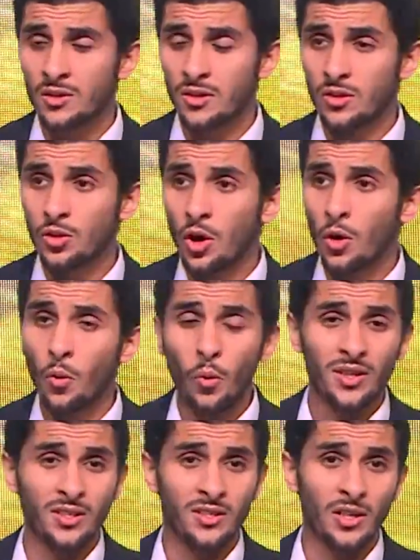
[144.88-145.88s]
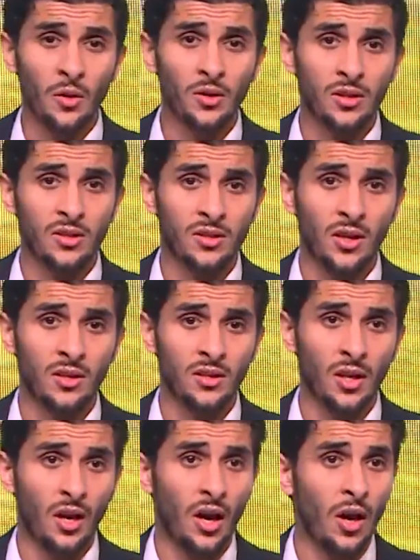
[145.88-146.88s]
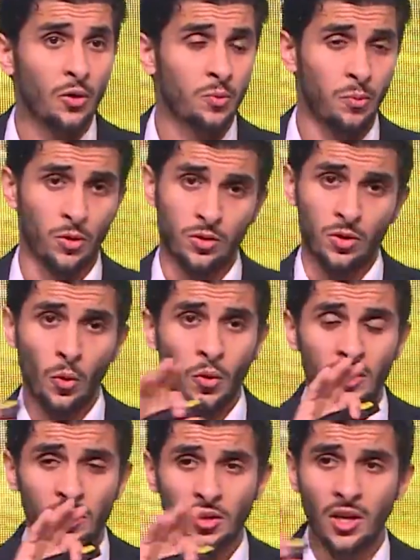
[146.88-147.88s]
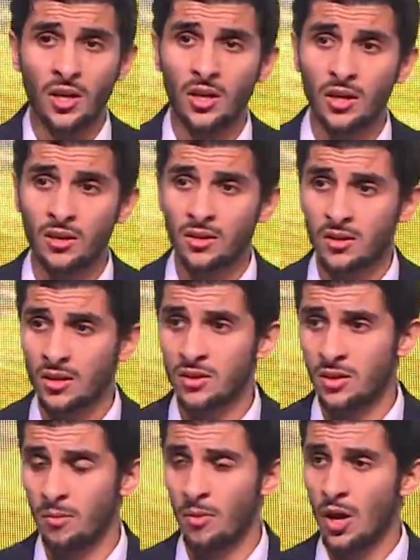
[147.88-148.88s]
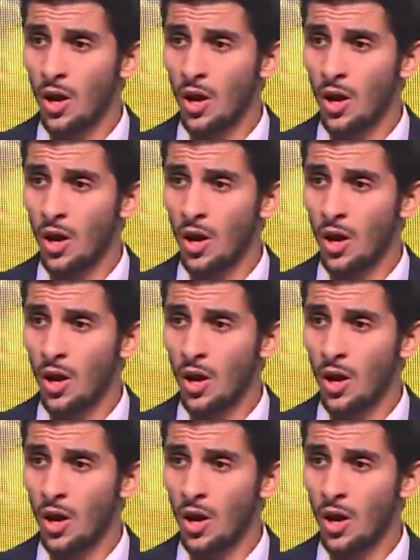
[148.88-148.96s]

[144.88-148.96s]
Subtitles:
know what is our desired output, so we're training the system.